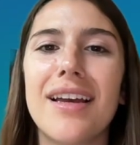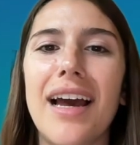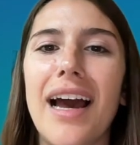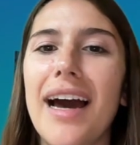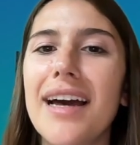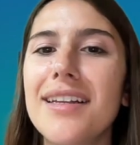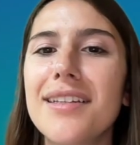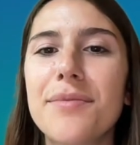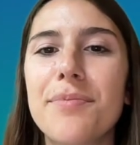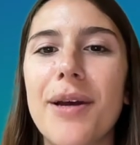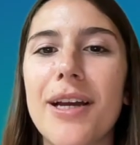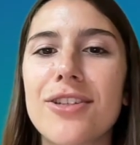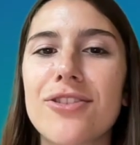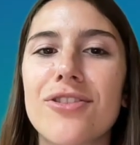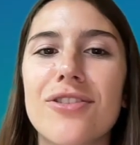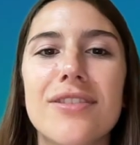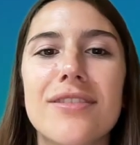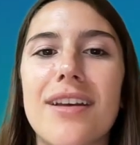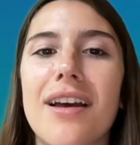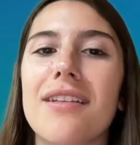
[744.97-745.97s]
an
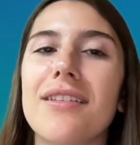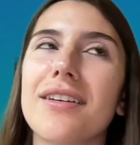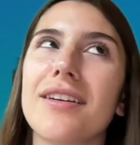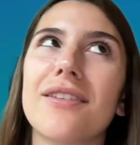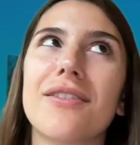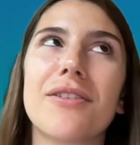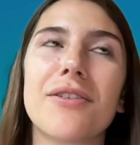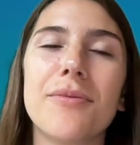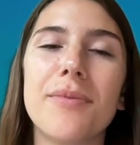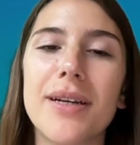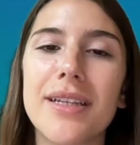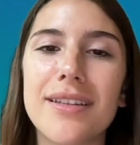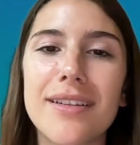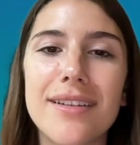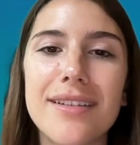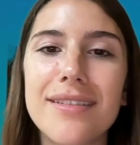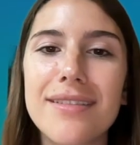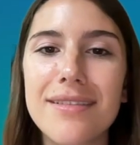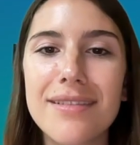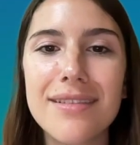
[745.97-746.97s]
inspection is highly
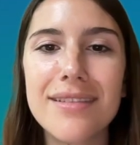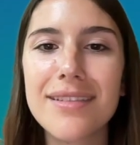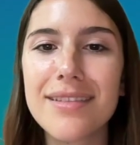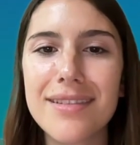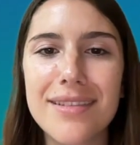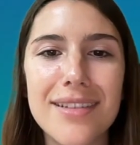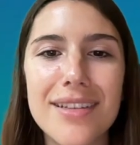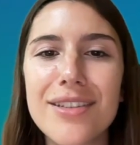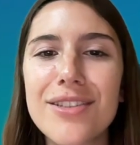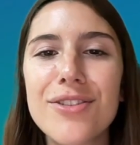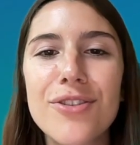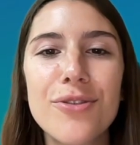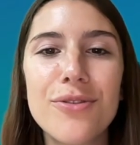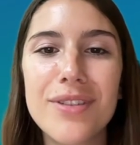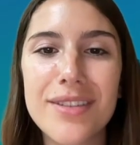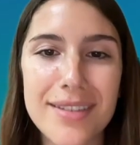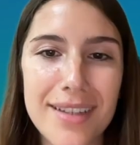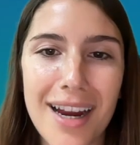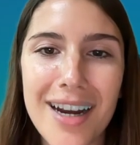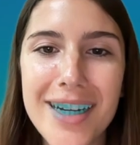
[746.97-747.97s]
recommended. There's no
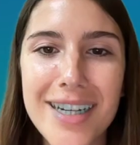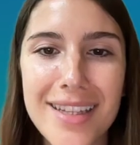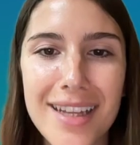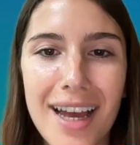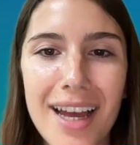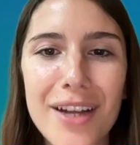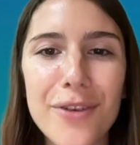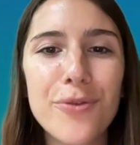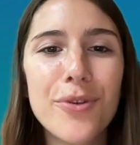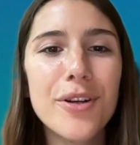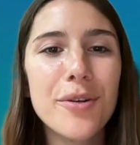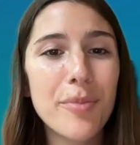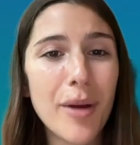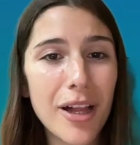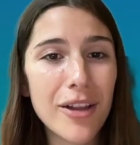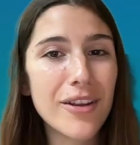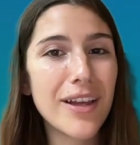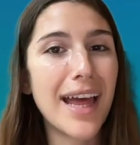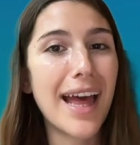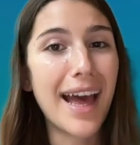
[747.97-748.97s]
desire in that.
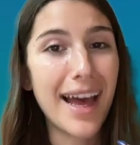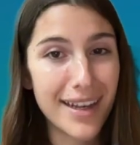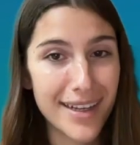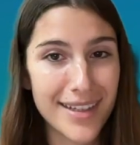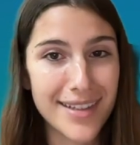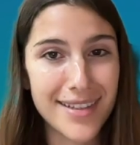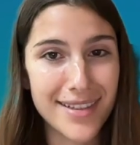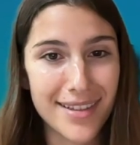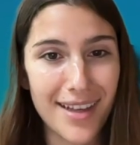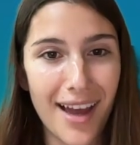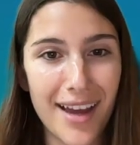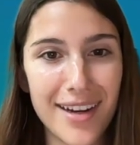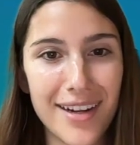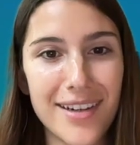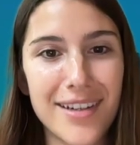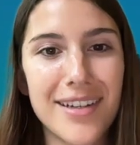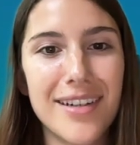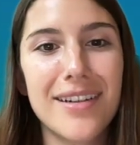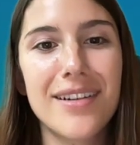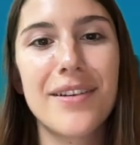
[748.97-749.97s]
WorkPilot added
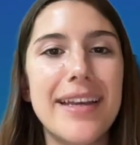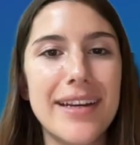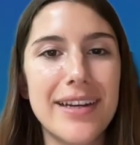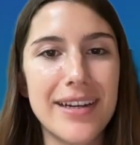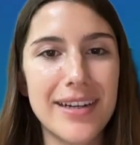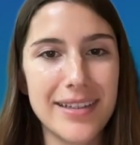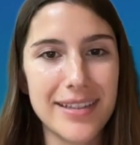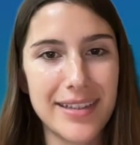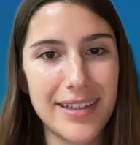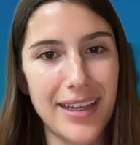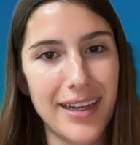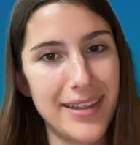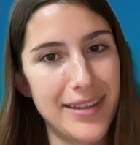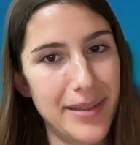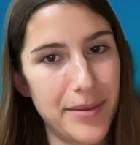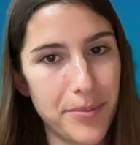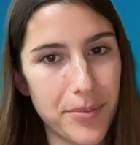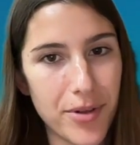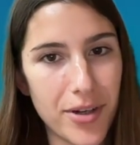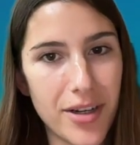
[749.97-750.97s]
desire. Here at
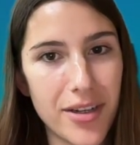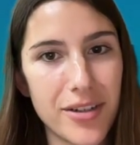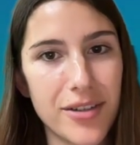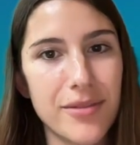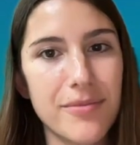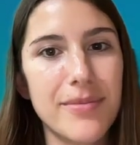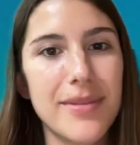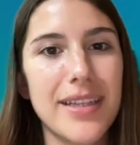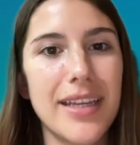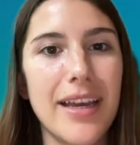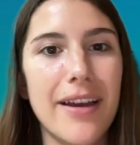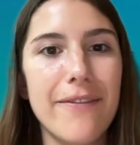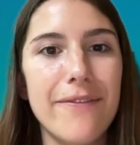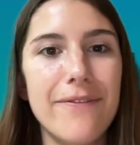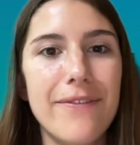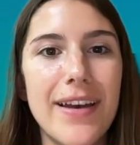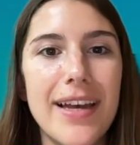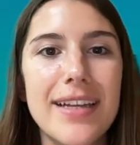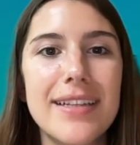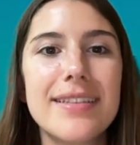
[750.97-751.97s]
the bottom, the
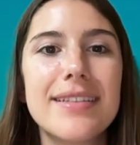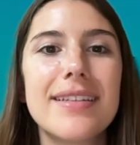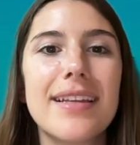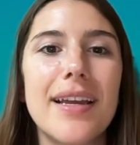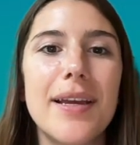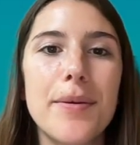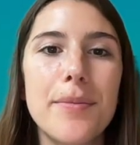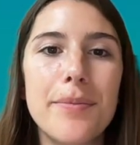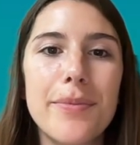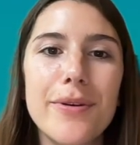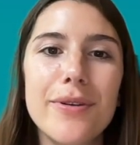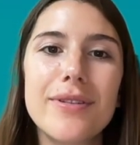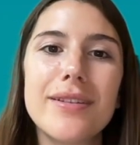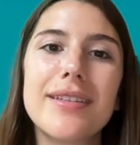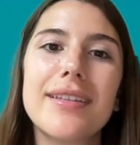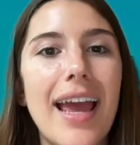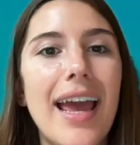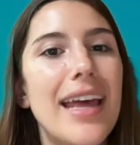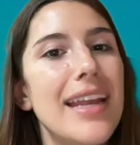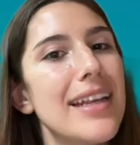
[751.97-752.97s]
advanced
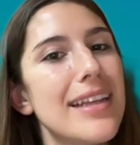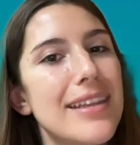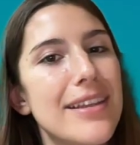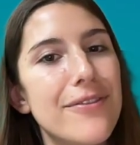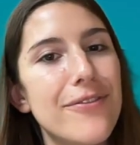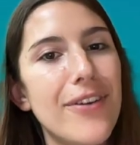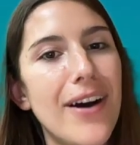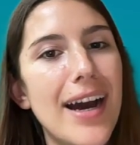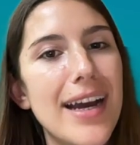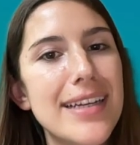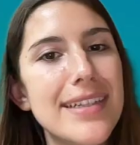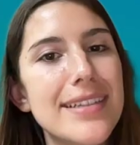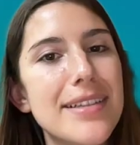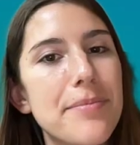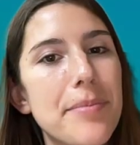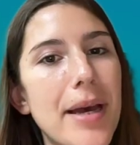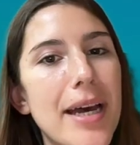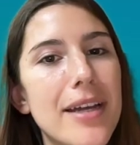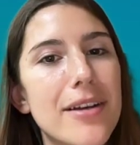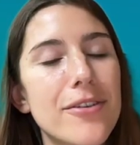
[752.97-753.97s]
input and advice
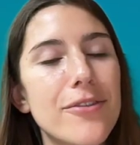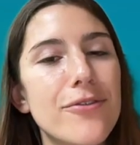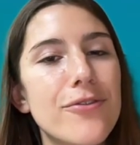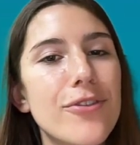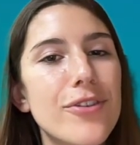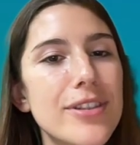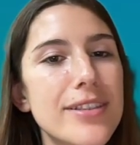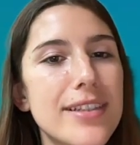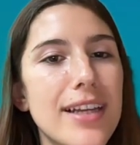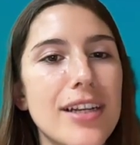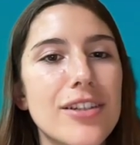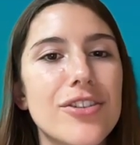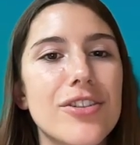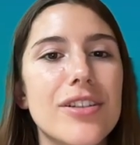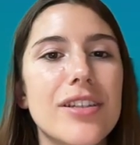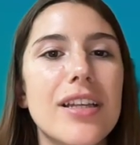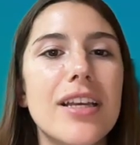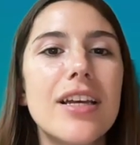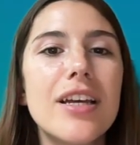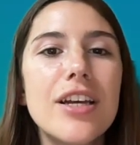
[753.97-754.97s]
panel for
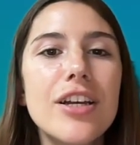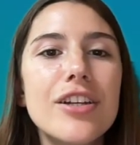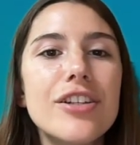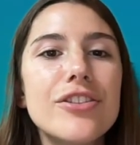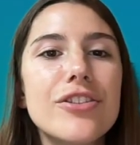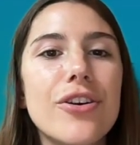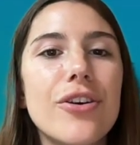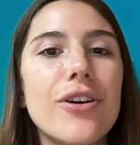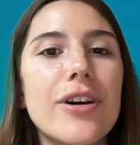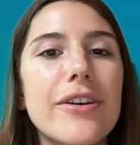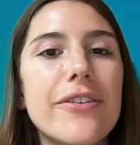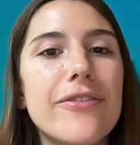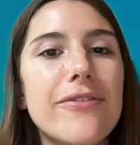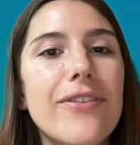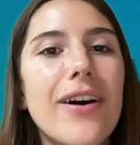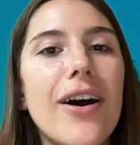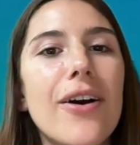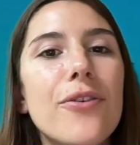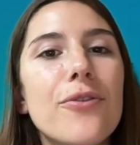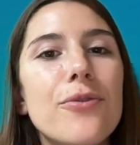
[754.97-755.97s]
section. So it
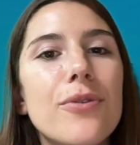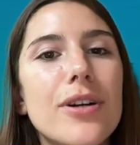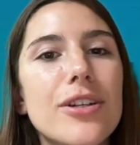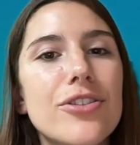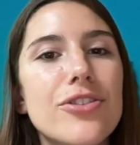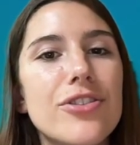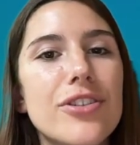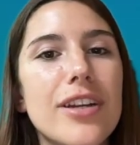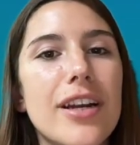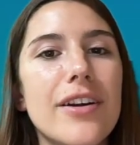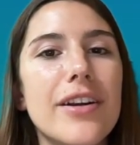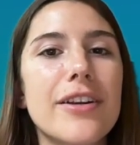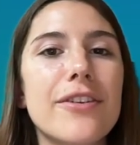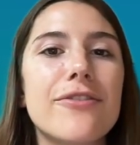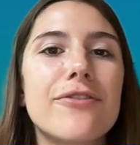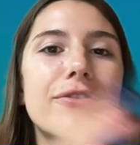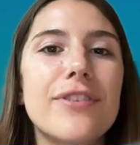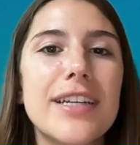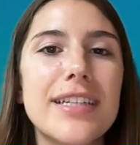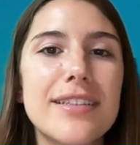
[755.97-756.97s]
found one generic
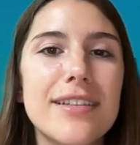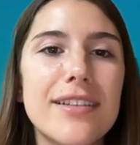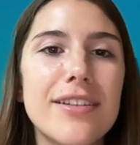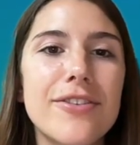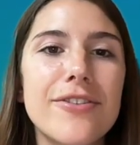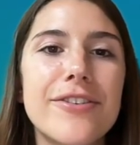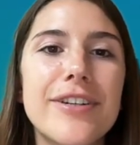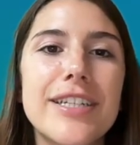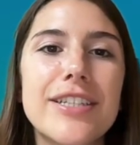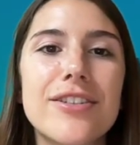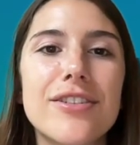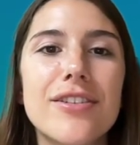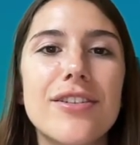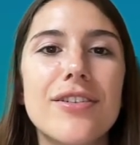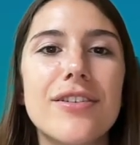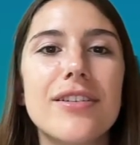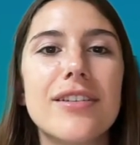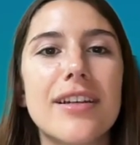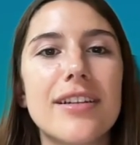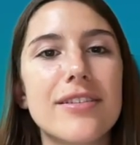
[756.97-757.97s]
phrase in the
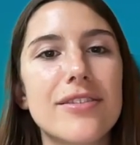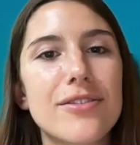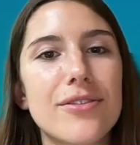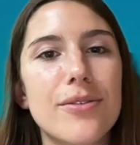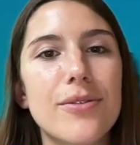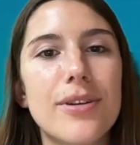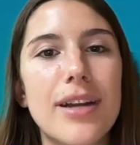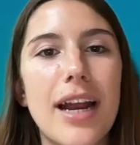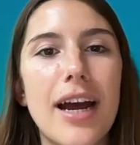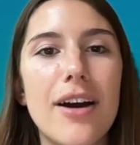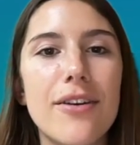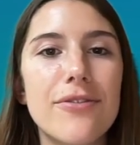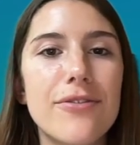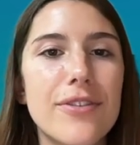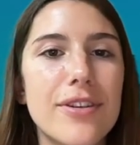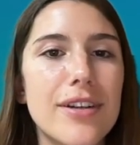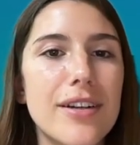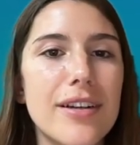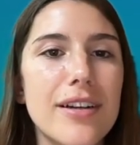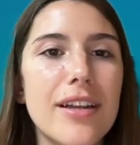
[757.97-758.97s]
original that sought
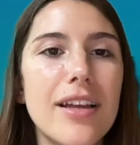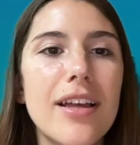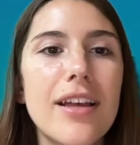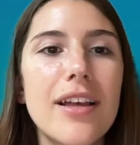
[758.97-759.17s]
after,